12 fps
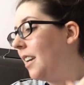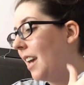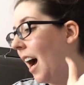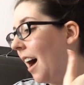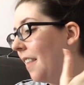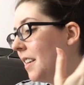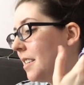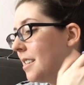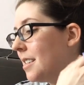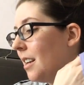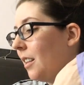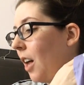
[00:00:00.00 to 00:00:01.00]
Yeah, this
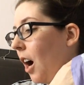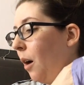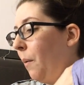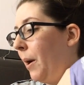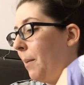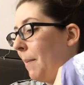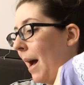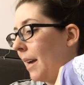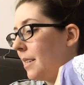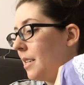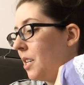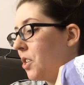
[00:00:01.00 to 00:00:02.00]
is a long wear
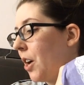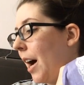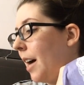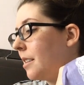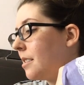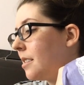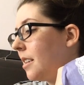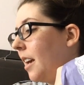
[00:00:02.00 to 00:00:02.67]
maxi dress